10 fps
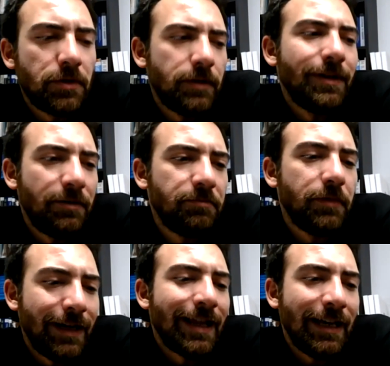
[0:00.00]
Uh,
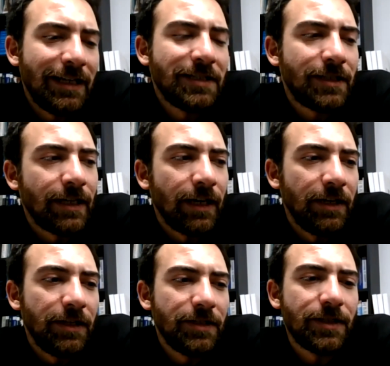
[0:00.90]

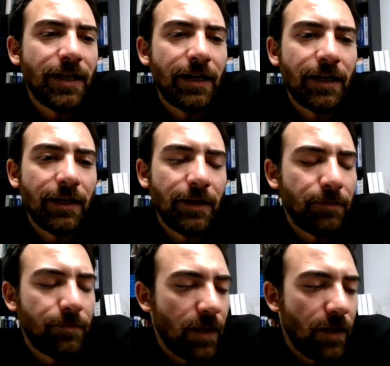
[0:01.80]
realistically, is there a
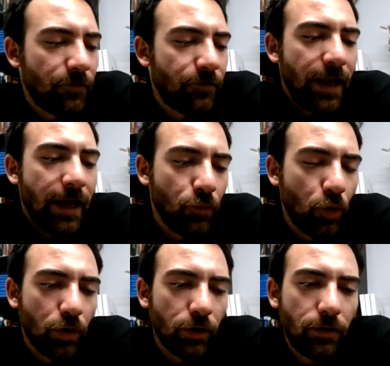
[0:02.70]

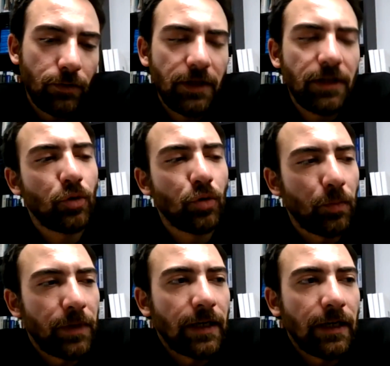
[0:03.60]
framework in a
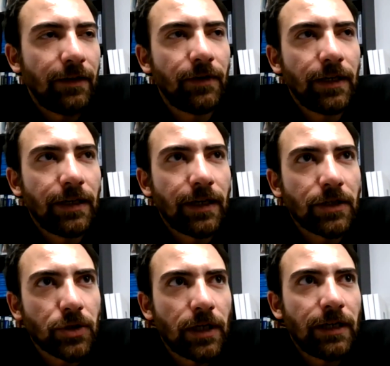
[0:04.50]
European level, in a
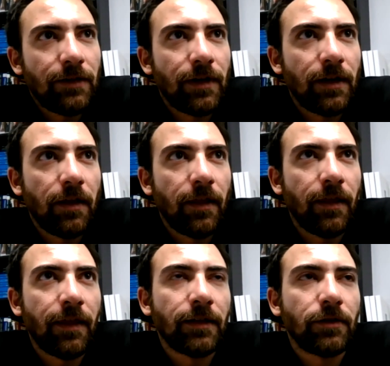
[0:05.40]
national level,
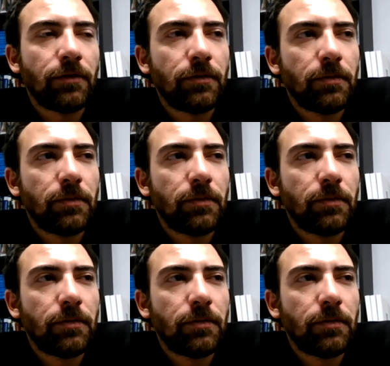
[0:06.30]
that